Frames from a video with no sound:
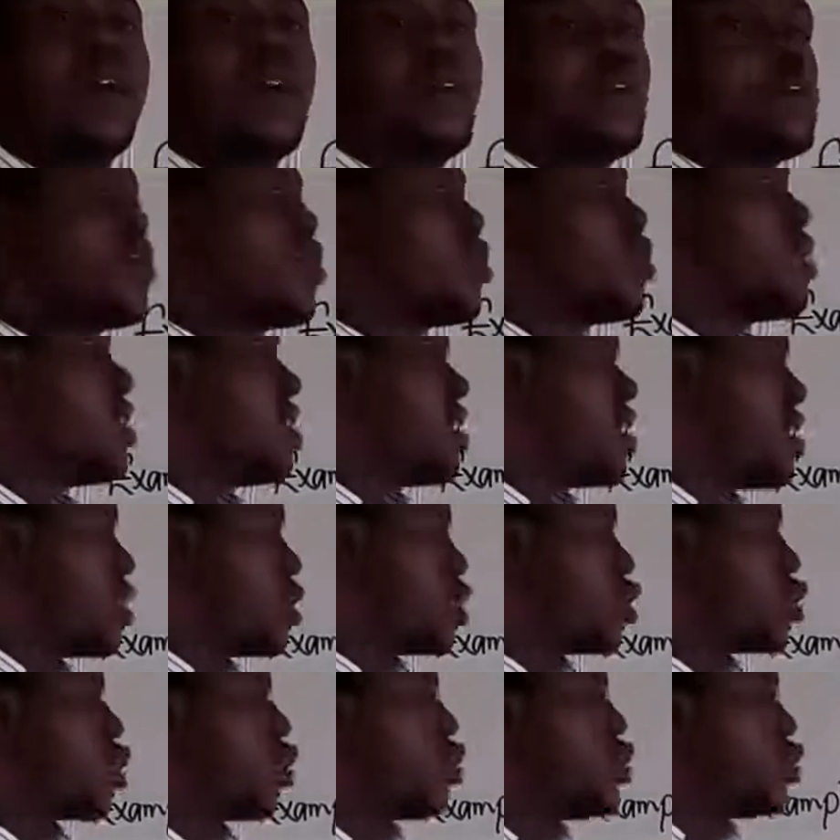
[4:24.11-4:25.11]
So this is the
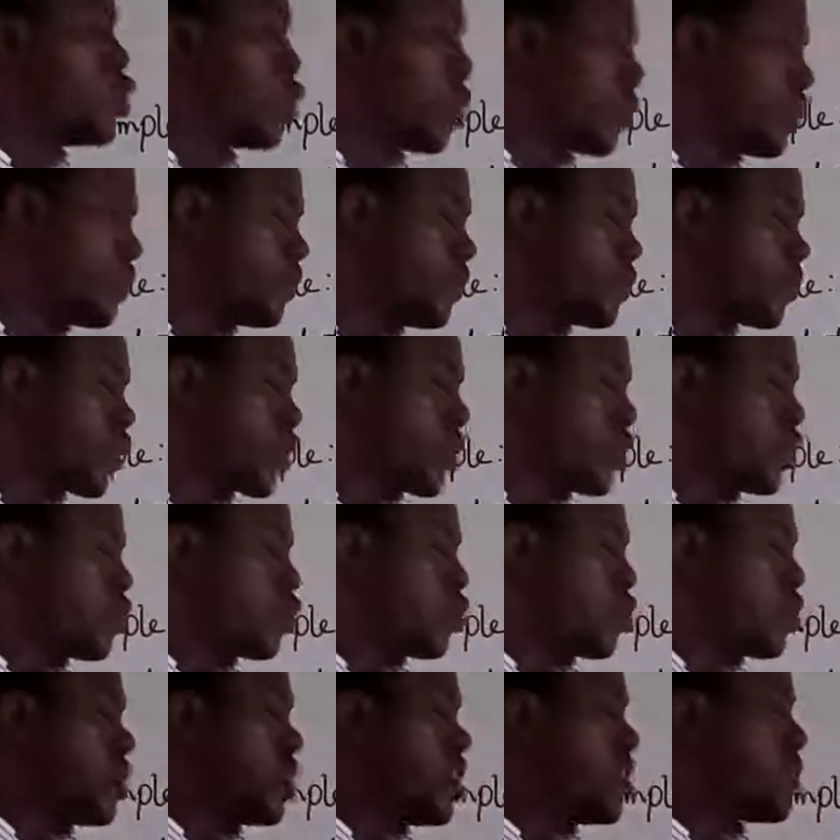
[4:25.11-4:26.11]
solution
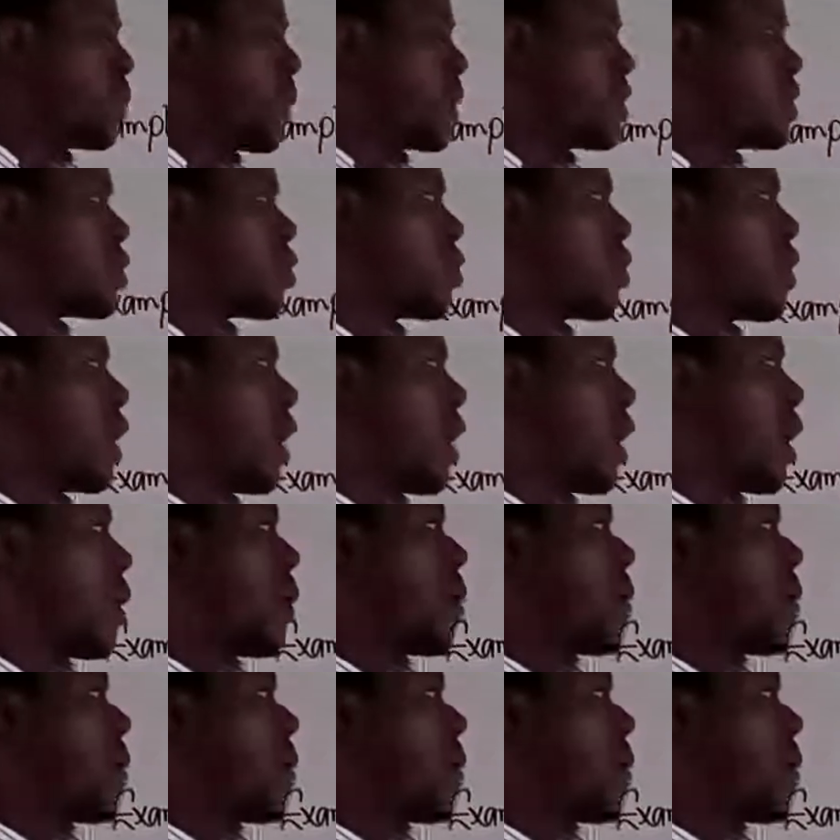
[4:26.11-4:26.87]
to this particular